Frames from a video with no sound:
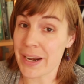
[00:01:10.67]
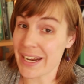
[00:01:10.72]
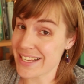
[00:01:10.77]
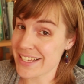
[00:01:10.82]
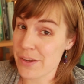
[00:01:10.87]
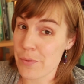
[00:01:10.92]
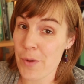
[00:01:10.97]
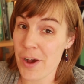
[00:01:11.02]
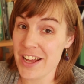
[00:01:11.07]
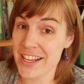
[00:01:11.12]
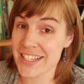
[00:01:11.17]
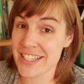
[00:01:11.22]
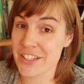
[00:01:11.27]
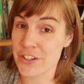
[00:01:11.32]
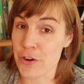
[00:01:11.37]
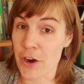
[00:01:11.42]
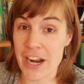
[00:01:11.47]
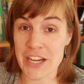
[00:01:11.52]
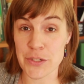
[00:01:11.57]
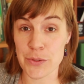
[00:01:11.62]
But as it was,
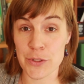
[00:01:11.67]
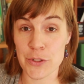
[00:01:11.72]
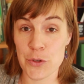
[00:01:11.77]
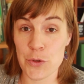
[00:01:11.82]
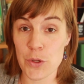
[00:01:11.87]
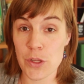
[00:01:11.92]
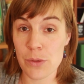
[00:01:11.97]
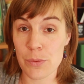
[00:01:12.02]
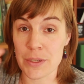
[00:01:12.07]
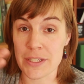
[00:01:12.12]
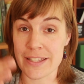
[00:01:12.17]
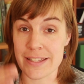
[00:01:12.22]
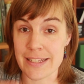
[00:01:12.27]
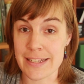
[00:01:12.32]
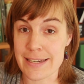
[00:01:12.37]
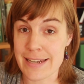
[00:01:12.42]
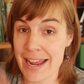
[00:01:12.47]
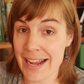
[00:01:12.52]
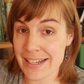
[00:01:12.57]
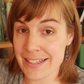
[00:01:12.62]
graduate school was
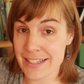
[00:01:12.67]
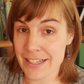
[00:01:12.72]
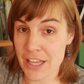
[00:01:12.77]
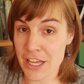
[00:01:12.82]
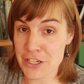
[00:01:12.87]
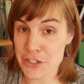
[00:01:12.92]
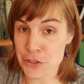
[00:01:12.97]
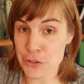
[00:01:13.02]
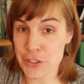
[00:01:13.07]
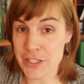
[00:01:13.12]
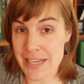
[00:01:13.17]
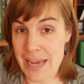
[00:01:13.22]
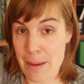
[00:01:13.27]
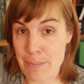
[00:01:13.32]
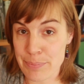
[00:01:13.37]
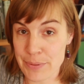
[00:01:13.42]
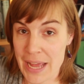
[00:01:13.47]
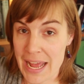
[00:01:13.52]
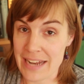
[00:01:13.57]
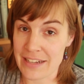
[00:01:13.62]
the next logical
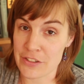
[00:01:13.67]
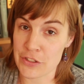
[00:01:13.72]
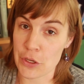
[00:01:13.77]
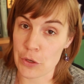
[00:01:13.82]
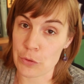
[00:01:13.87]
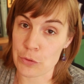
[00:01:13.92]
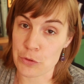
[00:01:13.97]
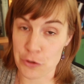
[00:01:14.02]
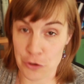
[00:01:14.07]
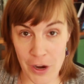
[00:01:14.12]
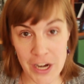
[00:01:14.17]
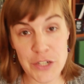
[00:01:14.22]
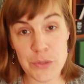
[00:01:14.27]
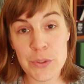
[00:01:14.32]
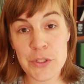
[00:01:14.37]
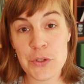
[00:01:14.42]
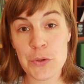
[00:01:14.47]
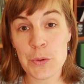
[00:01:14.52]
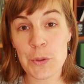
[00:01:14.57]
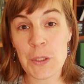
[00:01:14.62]
step, and so to
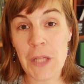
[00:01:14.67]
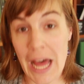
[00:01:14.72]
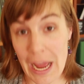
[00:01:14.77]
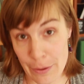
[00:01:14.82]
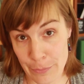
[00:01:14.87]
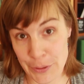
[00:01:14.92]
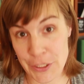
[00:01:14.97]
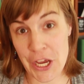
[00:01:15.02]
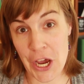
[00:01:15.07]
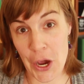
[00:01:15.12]
graduate school I would